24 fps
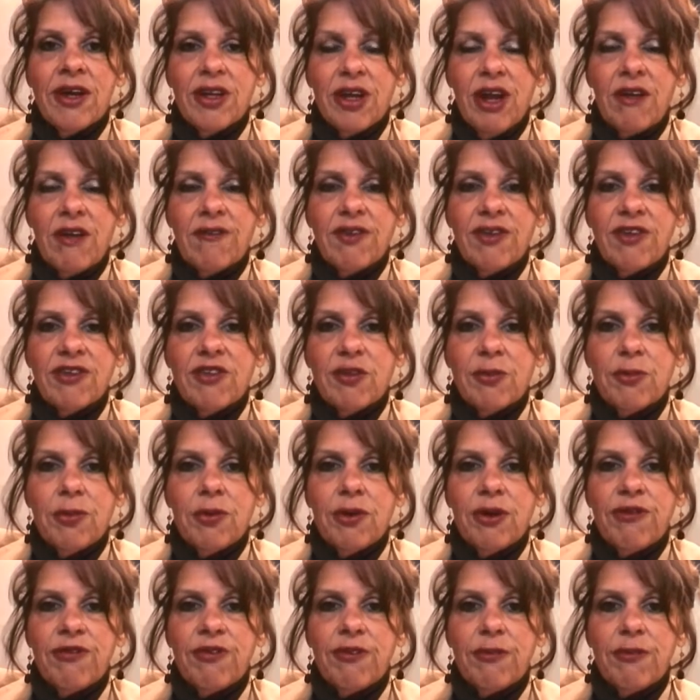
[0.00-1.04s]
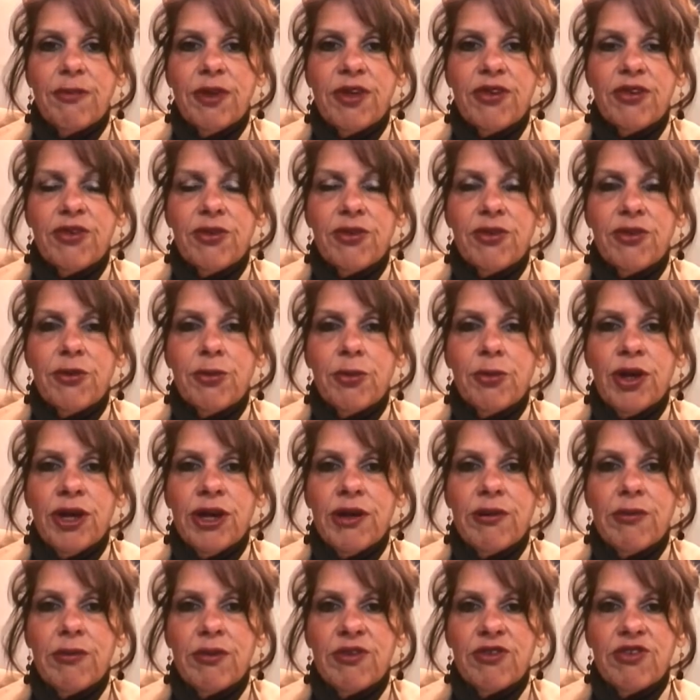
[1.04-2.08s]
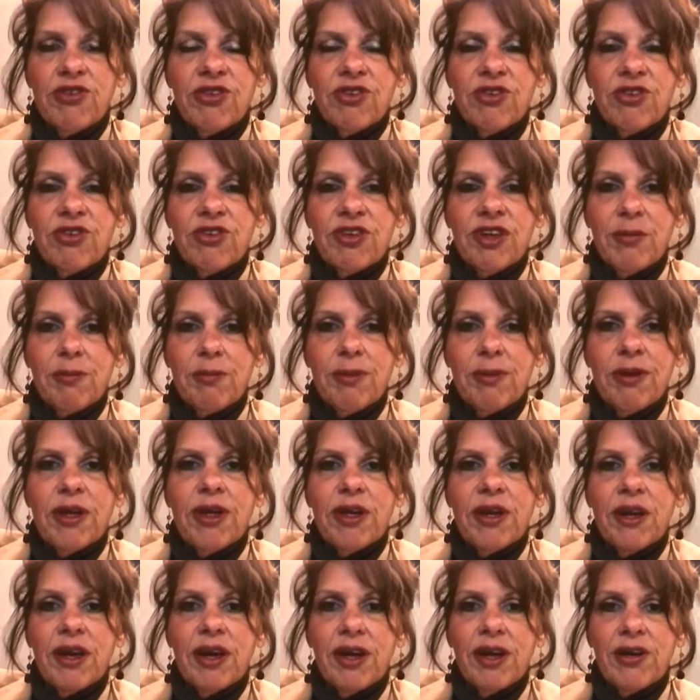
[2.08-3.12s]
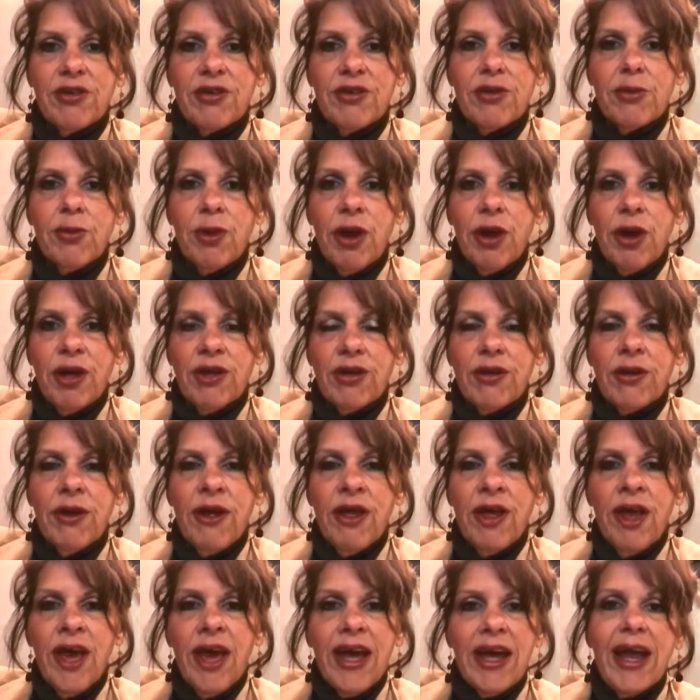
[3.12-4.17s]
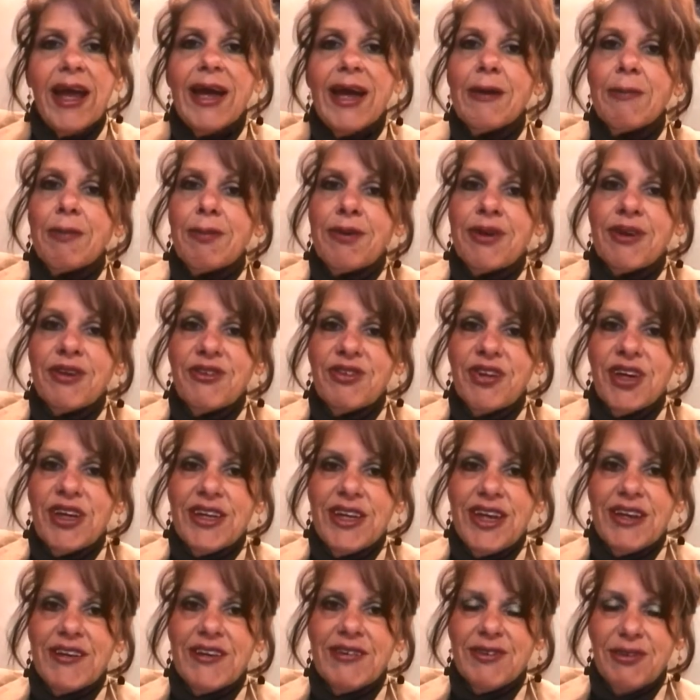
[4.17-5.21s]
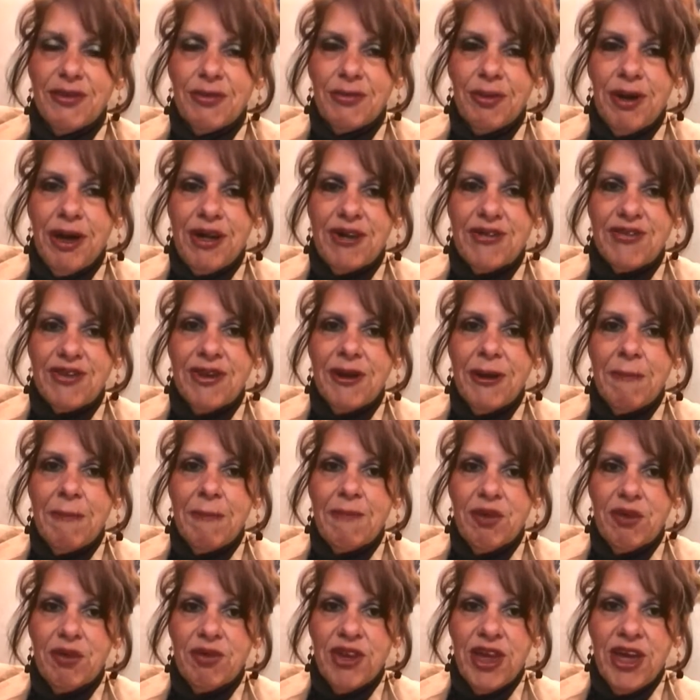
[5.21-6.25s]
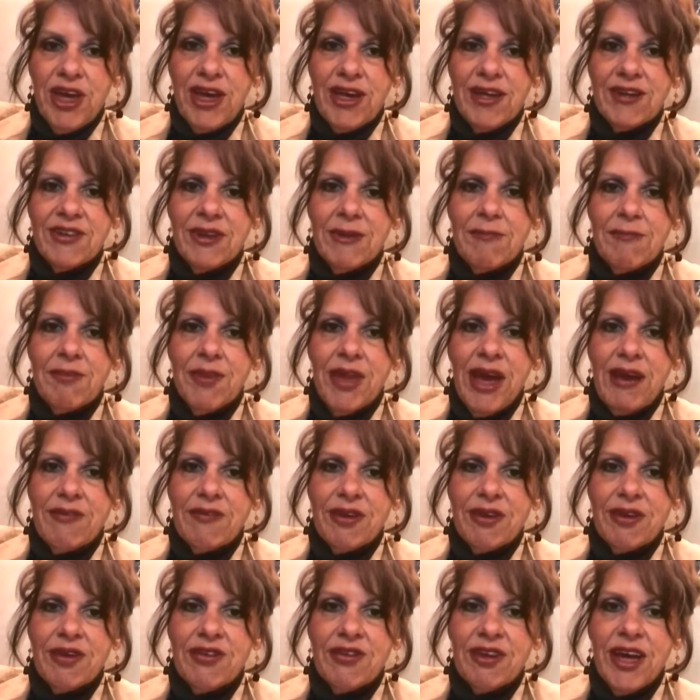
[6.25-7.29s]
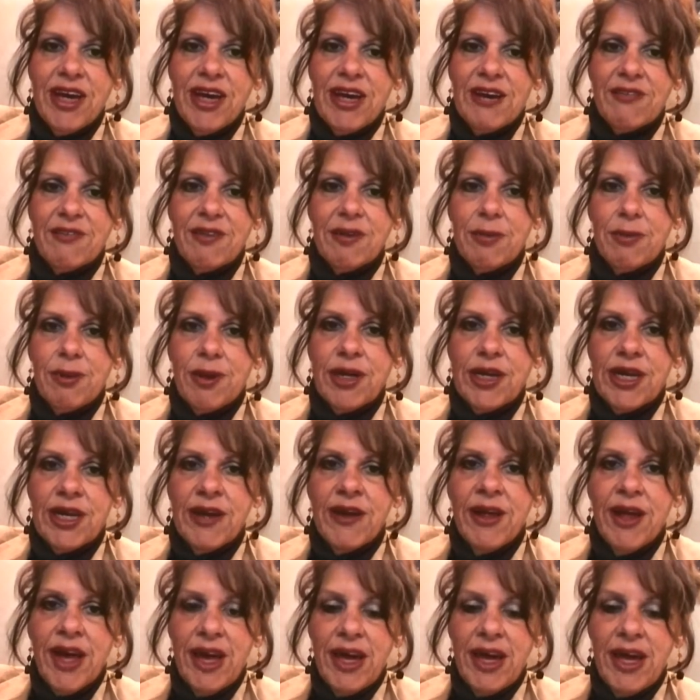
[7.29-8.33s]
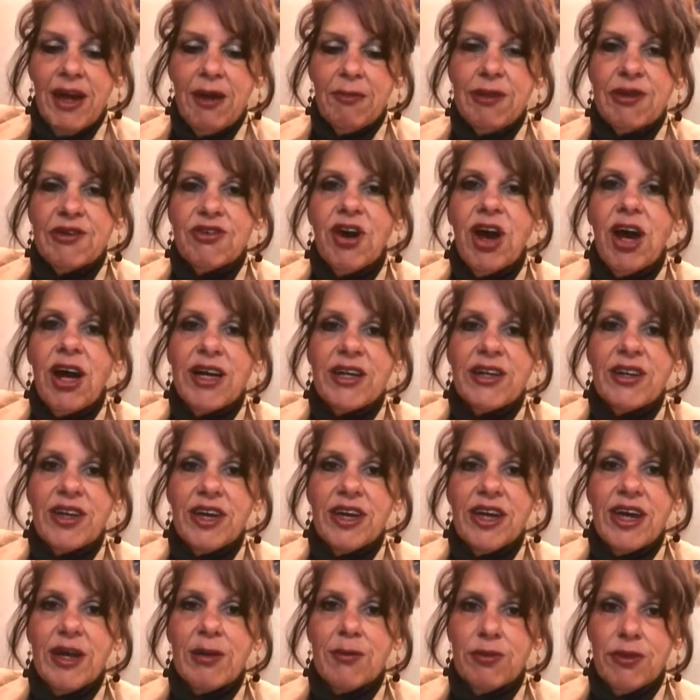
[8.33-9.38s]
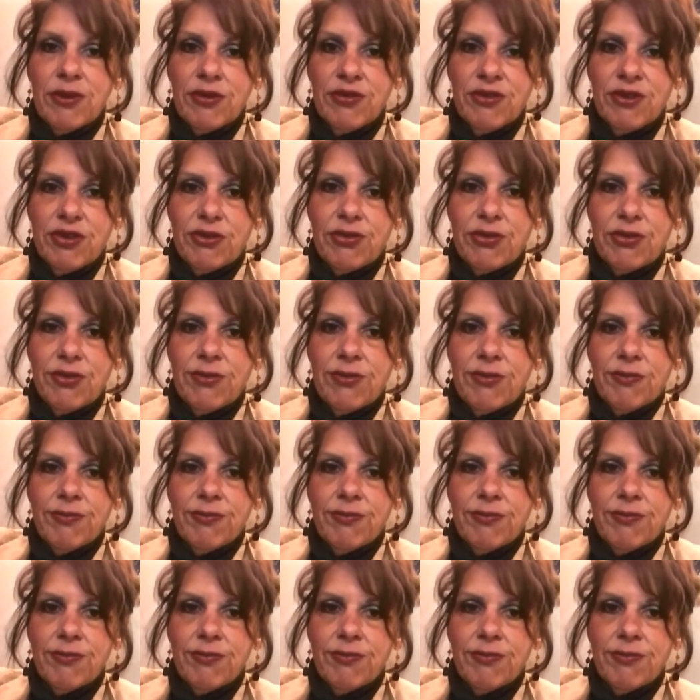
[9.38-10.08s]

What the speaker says: love and support from this group when I was just a bit under the weather, and I appreciate that so much. So thanks. Have a good day, everybody, and I'll be talking to you again real soon.